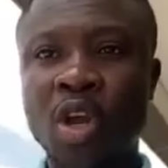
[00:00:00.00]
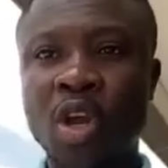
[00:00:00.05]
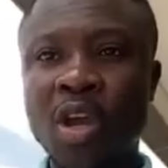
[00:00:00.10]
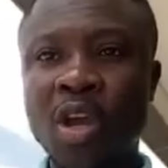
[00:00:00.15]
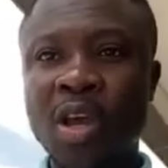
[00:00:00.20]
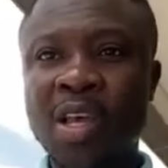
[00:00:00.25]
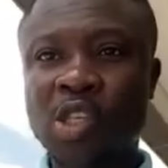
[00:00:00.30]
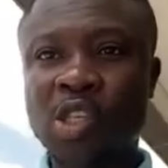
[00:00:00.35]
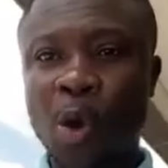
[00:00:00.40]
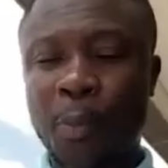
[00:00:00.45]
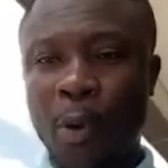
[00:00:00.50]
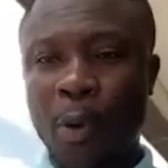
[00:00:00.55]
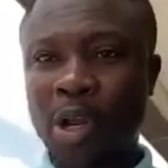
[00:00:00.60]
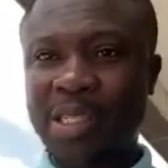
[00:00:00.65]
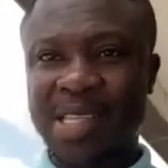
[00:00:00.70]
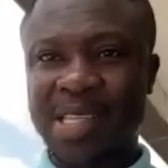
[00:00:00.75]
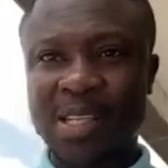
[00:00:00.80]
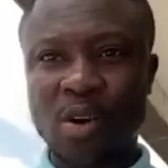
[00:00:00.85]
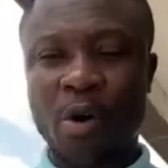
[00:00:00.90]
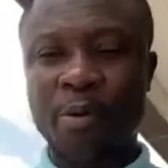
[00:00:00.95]

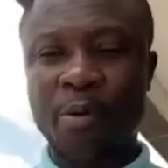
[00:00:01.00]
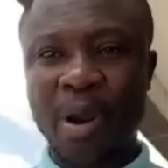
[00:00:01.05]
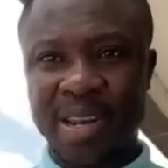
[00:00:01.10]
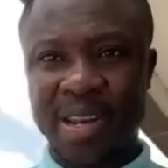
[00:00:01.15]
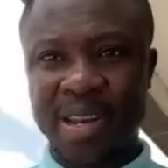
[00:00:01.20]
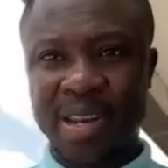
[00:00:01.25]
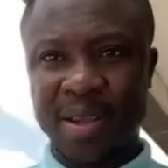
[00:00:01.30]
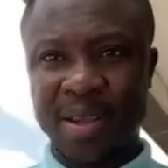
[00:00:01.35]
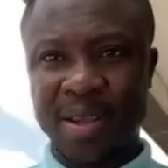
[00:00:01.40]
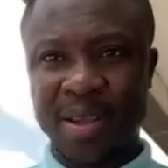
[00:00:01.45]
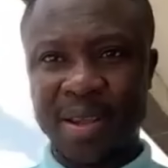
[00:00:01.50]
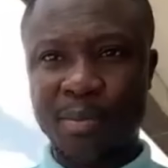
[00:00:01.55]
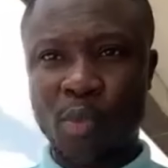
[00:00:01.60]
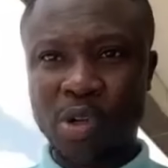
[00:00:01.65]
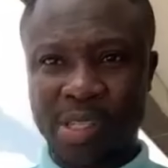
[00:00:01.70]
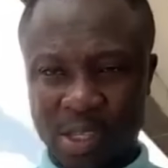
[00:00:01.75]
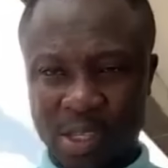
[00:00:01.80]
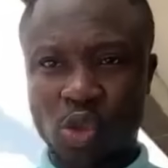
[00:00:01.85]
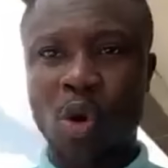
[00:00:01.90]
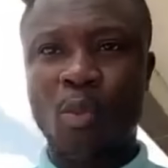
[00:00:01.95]
supporters not ready.
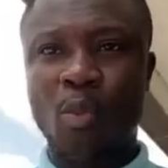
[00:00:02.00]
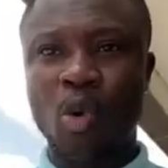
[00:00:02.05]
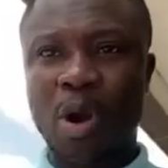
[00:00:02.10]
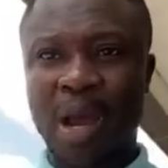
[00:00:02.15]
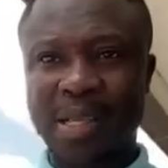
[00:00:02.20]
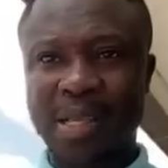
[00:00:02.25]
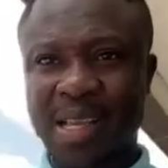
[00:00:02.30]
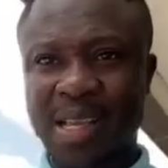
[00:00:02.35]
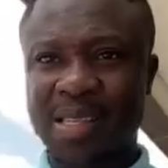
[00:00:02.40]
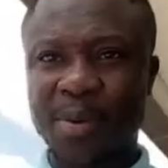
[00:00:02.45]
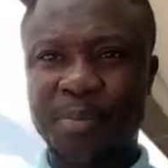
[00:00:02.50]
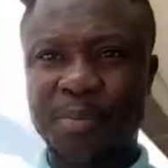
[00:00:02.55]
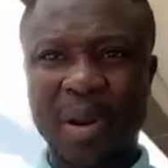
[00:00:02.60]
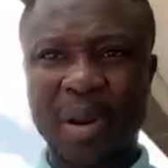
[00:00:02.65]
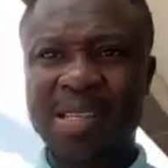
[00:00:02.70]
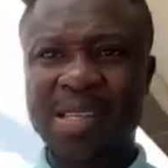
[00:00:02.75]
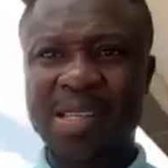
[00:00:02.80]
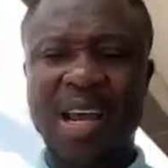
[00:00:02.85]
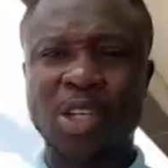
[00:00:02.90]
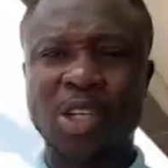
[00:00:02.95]
Mutis so more as I said,
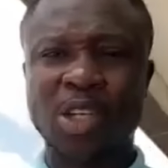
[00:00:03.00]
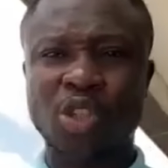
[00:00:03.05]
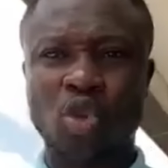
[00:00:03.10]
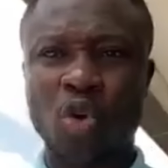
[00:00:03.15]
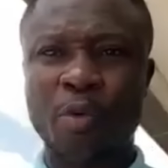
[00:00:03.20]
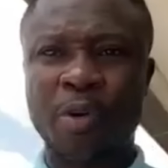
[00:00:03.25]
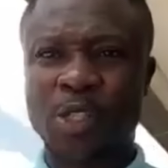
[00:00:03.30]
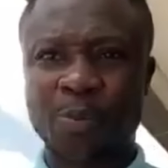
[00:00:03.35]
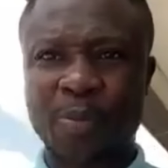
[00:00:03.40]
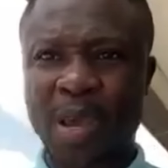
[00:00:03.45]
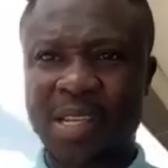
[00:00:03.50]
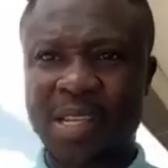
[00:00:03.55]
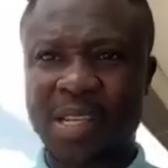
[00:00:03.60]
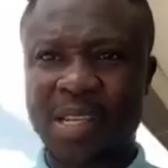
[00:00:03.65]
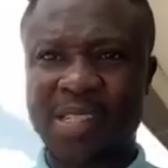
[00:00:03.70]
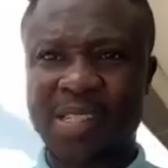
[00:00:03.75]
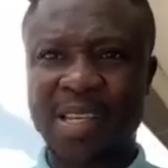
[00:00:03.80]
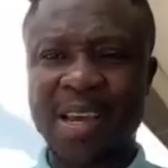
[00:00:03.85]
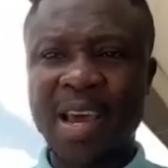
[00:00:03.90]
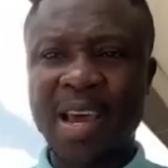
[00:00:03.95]
please now show
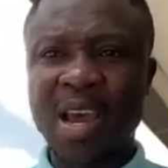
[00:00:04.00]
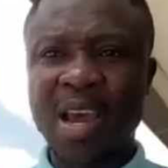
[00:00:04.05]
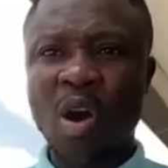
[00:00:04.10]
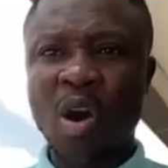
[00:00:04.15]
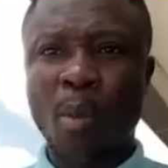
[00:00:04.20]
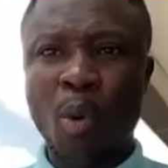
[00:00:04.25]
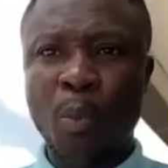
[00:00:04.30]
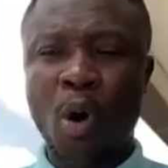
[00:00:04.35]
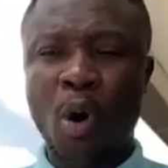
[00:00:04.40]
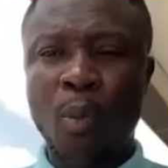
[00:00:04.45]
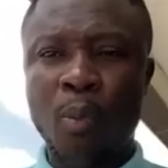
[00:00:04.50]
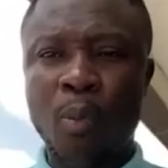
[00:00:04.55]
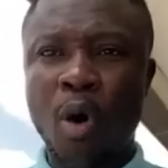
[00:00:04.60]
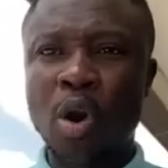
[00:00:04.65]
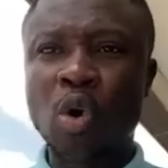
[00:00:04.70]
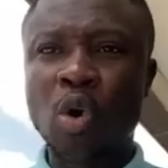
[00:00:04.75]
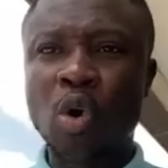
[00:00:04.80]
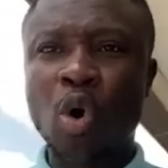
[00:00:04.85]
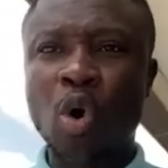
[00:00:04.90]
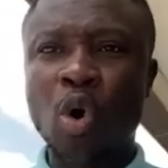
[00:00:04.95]
respect. Omo pon
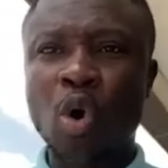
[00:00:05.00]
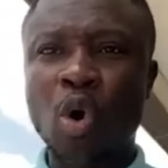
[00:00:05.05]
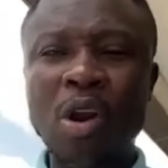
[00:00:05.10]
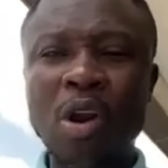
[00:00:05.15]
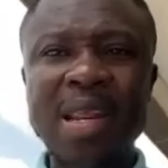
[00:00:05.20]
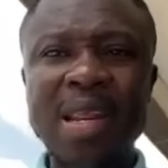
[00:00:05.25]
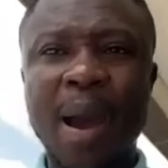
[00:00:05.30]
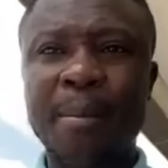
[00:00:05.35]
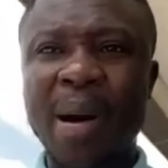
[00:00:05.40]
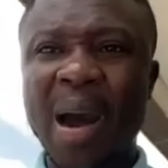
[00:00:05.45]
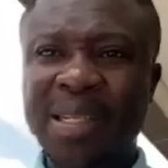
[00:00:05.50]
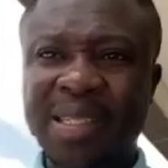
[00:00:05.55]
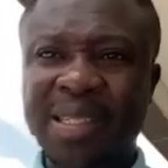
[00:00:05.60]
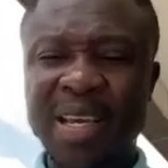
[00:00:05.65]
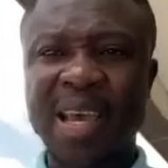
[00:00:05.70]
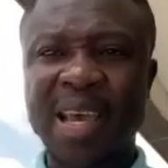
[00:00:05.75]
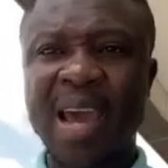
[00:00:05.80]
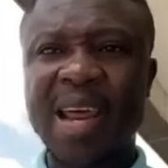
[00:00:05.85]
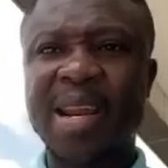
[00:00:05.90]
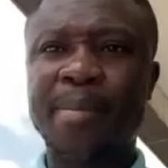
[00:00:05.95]
bo no only
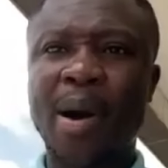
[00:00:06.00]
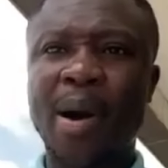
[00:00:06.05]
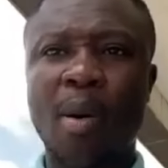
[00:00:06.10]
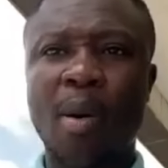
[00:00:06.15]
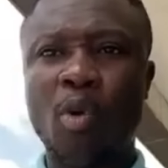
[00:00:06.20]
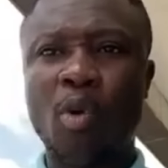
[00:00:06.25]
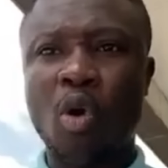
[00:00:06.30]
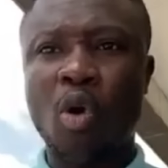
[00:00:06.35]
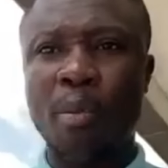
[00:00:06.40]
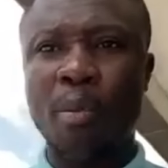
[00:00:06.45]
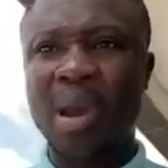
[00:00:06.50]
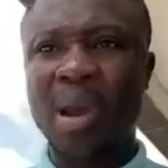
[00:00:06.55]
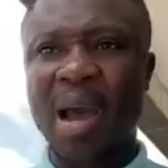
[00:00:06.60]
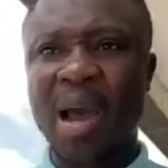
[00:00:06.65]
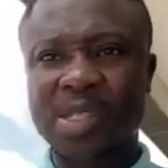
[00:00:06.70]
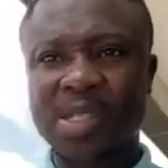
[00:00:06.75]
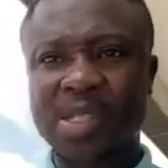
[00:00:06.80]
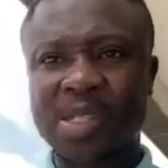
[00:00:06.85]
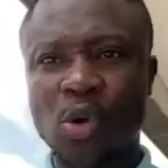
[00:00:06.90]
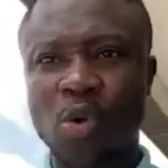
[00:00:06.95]
amati ene ba omo
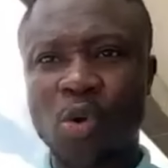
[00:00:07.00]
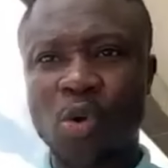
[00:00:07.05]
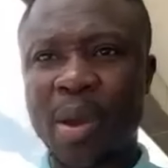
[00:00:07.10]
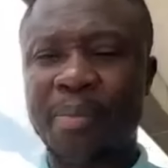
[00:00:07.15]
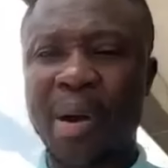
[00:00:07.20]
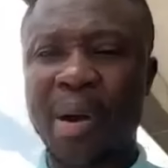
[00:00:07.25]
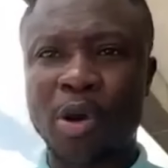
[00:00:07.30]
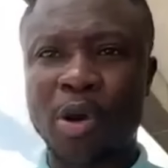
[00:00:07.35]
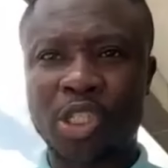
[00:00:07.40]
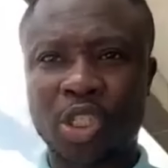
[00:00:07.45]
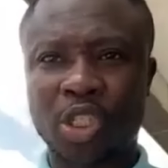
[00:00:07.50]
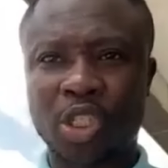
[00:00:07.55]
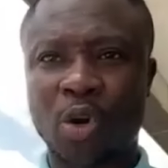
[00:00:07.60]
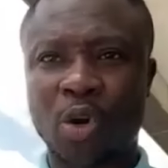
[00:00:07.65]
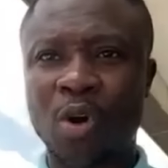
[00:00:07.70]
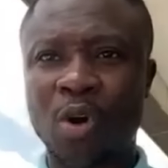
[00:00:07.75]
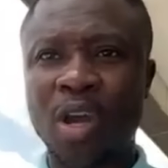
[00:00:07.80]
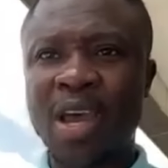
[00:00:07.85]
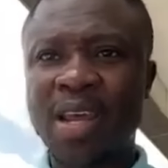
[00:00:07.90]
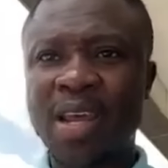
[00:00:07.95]
obeka se o ye pamacho
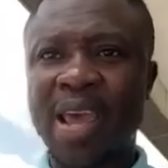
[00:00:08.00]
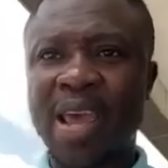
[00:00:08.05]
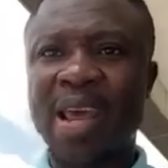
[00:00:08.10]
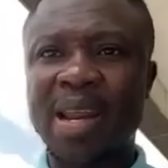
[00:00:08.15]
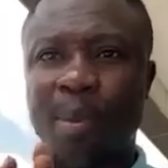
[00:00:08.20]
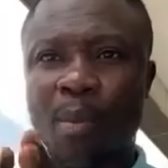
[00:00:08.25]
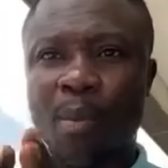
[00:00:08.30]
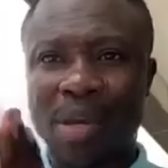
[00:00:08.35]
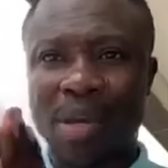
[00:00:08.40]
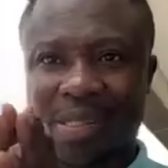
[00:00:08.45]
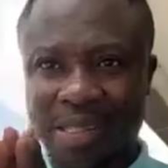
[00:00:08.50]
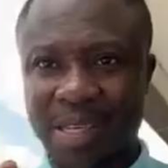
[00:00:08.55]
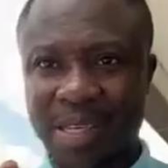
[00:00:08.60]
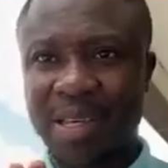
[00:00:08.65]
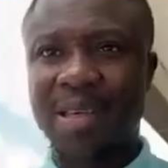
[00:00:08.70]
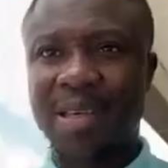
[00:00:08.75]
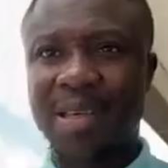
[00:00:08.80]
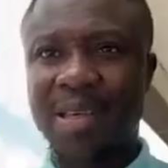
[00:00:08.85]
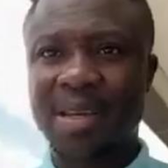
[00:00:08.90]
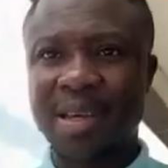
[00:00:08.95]
na ye
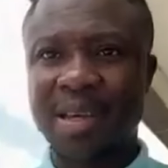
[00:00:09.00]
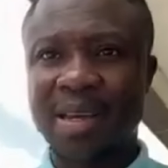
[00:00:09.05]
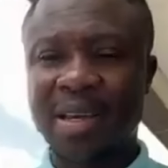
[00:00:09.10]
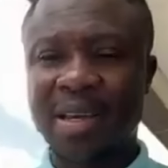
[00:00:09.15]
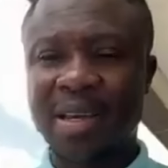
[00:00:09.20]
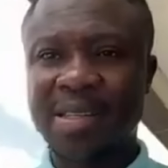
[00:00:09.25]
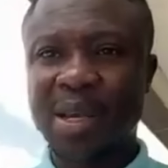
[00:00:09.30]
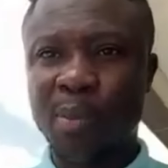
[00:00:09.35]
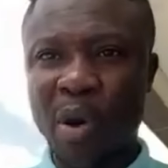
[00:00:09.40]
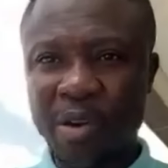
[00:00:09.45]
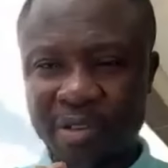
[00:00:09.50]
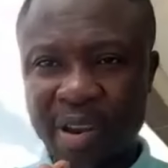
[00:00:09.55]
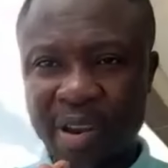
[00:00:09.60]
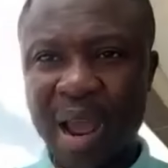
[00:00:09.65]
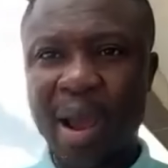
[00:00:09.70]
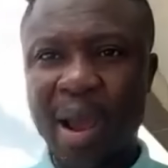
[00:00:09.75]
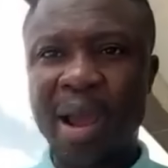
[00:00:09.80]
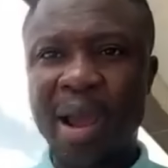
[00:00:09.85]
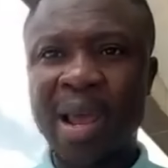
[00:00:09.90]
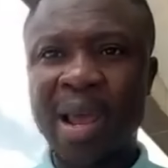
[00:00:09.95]
damose se mo twa